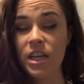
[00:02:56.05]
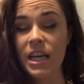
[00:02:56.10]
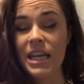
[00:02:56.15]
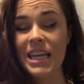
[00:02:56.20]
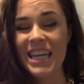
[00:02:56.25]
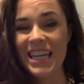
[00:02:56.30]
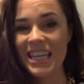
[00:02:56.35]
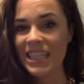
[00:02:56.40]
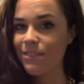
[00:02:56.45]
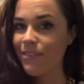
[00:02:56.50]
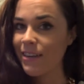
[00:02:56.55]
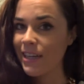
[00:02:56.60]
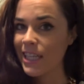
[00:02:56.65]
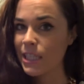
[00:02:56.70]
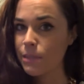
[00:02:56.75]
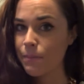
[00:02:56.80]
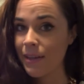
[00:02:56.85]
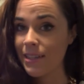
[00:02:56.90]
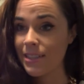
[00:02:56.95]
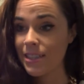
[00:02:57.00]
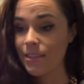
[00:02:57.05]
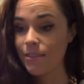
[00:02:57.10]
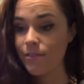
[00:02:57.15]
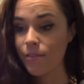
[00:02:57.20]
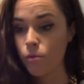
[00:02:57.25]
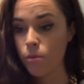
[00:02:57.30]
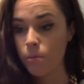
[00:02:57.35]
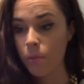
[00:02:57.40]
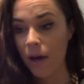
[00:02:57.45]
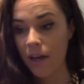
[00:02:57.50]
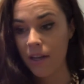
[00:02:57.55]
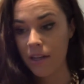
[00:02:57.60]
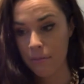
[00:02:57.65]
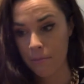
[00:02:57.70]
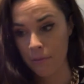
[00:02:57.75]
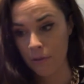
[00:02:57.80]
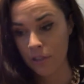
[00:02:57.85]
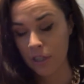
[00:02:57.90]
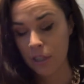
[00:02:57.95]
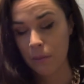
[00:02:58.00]
It is very expensive. We buy it in
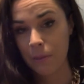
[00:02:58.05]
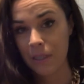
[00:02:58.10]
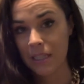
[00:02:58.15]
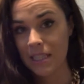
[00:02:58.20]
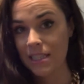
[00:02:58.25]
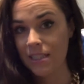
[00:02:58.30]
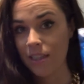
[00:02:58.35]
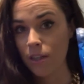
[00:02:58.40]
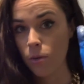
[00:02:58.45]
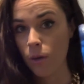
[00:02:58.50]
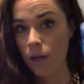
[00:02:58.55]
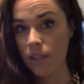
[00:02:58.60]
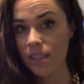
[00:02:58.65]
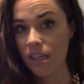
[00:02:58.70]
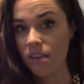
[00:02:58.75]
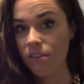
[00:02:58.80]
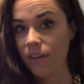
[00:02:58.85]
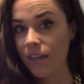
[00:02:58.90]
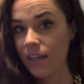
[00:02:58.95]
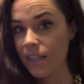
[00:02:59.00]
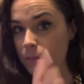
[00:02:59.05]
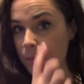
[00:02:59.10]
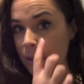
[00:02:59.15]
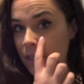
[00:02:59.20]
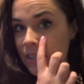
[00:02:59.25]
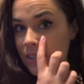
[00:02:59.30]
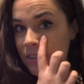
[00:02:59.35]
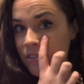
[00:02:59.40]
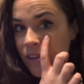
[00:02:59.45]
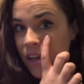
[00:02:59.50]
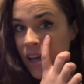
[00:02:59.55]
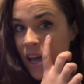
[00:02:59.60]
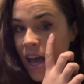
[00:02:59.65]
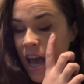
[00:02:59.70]
bulk, but it still works out very expensive.